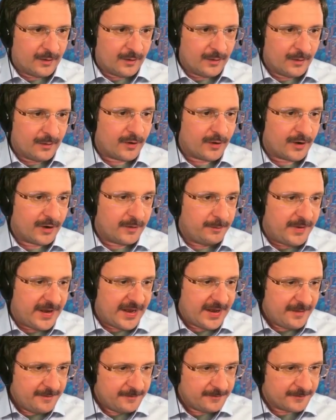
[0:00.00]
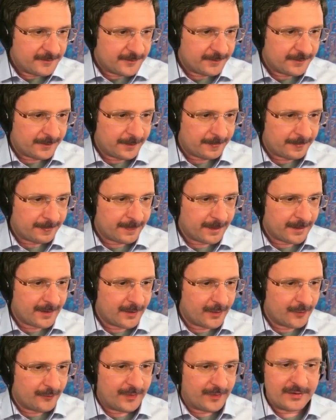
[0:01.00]
Part B,
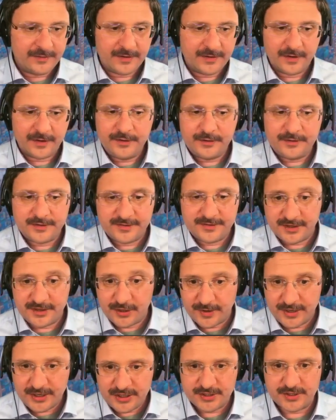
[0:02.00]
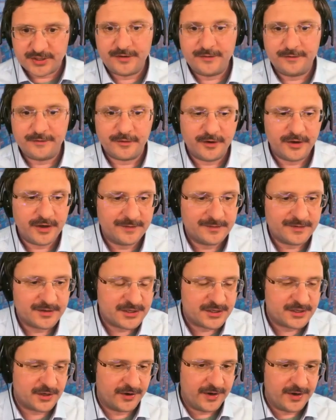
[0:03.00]
write down Newton's equation for a given
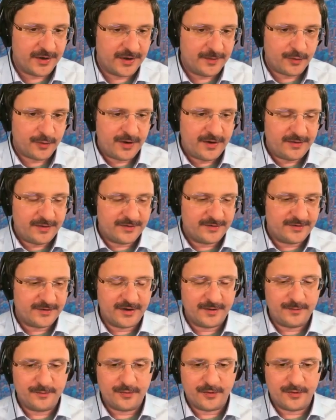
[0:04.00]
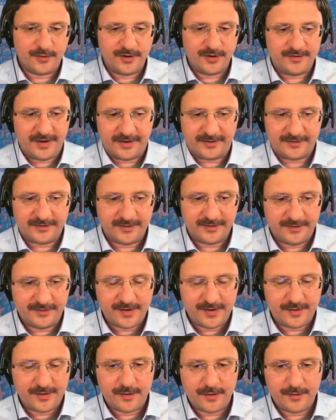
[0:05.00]
starting point. That starting point is
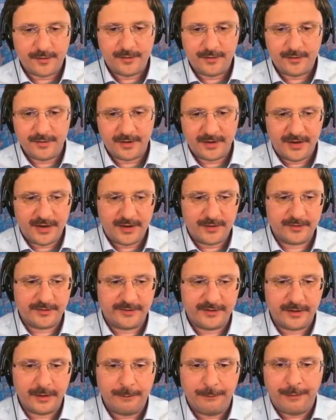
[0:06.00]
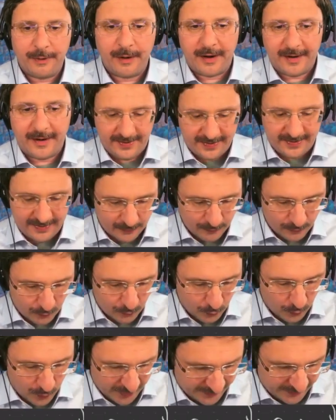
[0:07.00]
x0 equals pi
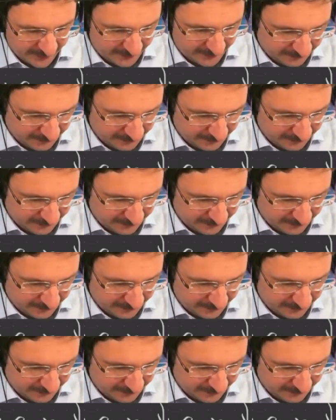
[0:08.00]
1.